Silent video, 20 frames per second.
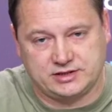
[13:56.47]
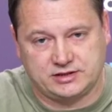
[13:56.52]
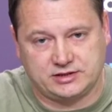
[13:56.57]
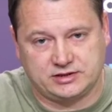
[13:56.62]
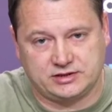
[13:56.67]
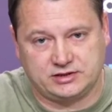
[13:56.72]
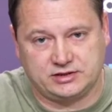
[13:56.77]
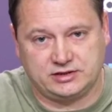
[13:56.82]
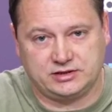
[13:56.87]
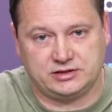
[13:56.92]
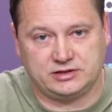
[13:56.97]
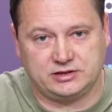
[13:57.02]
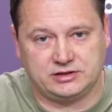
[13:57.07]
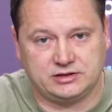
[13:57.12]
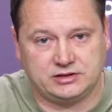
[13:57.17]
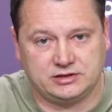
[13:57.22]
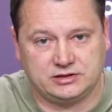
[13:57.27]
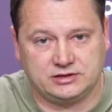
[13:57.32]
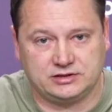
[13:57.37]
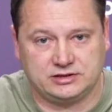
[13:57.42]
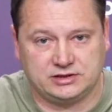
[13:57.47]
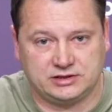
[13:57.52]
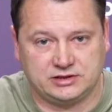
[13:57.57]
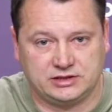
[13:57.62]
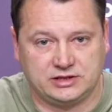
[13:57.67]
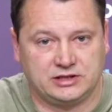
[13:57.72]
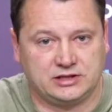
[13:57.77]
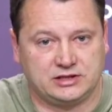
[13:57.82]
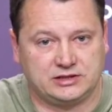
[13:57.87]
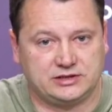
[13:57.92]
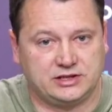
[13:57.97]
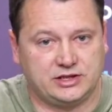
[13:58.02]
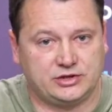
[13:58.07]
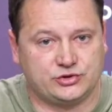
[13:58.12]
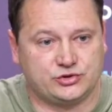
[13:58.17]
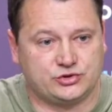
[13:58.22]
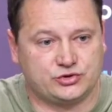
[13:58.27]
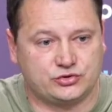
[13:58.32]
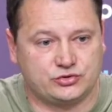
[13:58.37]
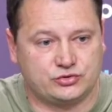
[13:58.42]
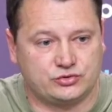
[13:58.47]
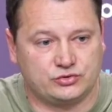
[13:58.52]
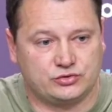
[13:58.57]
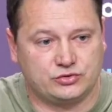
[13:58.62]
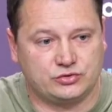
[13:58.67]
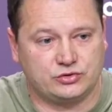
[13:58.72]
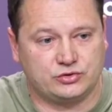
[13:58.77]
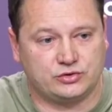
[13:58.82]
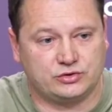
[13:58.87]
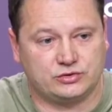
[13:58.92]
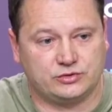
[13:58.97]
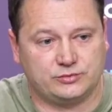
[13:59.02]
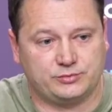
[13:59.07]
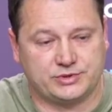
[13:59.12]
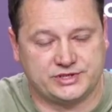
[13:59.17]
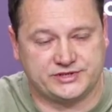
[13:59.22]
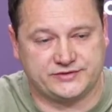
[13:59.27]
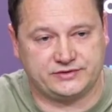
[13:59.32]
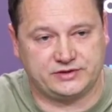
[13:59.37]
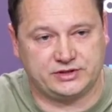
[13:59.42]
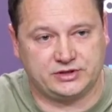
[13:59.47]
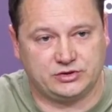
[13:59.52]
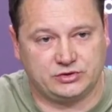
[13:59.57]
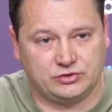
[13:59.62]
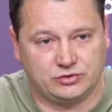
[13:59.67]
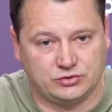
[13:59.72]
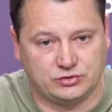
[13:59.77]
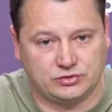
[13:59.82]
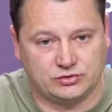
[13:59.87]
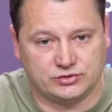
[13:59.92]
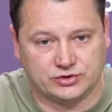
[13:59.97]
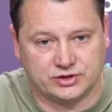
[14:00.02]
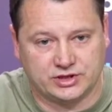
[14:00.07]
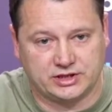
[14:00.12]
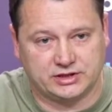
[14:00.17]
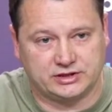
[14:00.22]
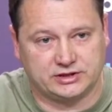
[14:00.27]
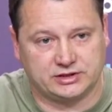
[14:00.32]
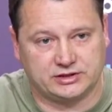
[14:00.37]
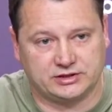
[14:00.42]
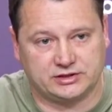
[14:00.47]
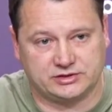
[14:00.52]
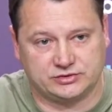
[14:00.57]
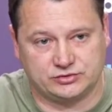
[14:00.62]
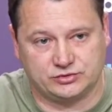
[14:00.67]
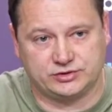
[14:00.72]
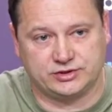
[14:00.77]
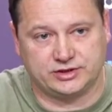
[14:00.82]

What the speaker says: This is an ongoing process, and I think that it will lead